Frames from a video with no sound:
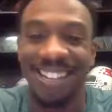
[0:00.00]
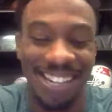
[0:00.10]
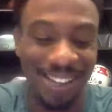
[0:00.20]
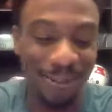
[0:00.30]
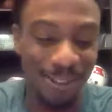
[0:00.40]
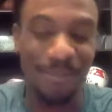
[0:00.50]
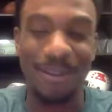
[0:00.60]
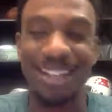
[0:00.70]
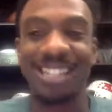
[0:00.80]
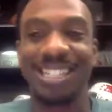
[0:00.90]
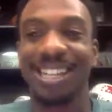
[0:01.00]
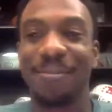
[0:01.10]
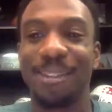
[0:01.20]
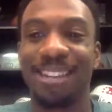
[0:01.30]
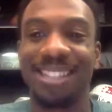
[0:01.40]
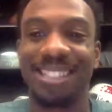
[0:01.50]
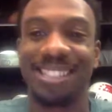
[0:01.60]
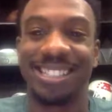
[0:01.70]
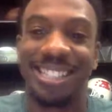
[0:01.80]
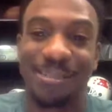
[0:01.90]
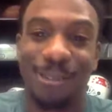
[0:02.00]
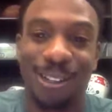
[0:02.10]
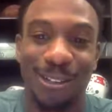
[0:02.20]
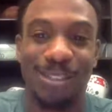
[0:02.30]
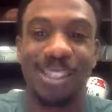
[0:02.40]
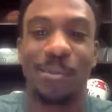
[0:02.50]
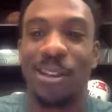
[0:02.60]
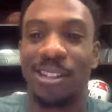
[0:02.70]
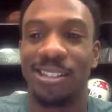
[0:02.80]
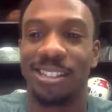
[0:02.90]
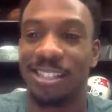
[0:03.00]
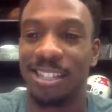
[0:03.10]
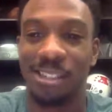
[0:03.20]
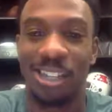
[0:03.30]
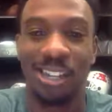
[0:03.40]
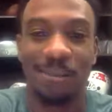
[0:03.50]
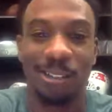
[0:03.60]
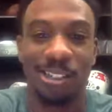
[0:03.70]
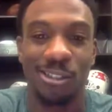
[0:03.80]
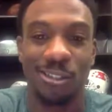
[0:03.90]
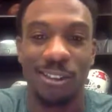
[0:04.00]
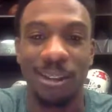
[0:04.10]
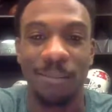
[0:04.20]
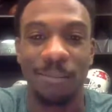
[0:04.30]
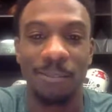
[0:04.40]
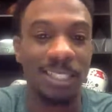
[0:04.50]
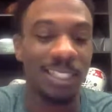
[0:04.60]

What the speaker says: Yeah, it was amazing. I mean, it's one of those experiences that you can't really describe.